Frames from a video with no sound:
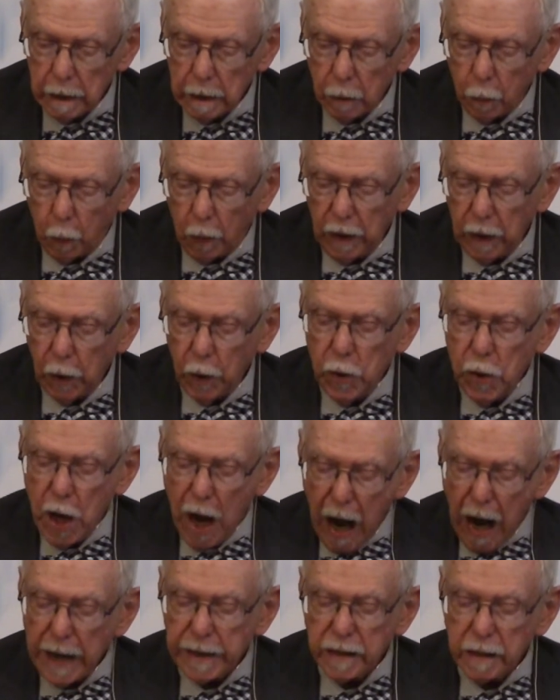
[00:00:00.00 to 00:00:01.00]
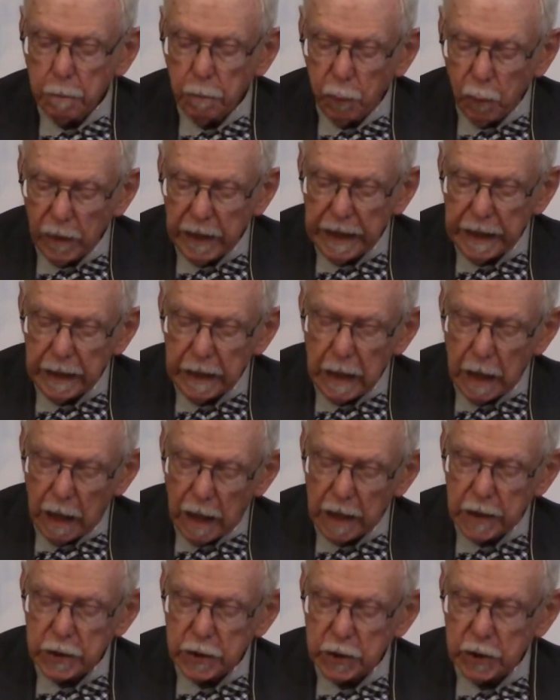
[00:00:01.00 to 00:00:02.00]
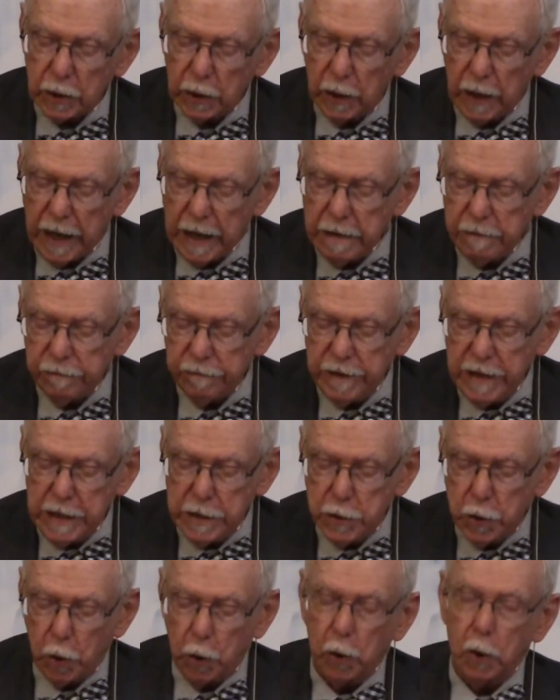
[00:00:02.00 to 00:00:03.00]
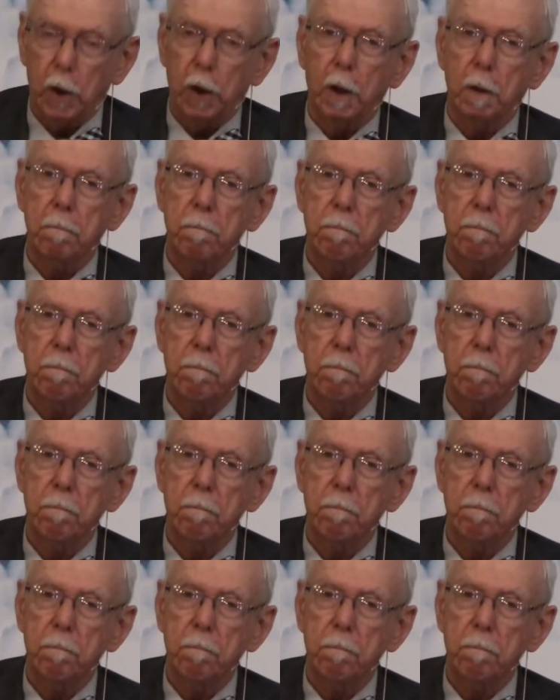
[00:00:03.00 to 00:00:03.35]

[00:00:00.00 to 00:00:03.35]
will not bring us life eternal.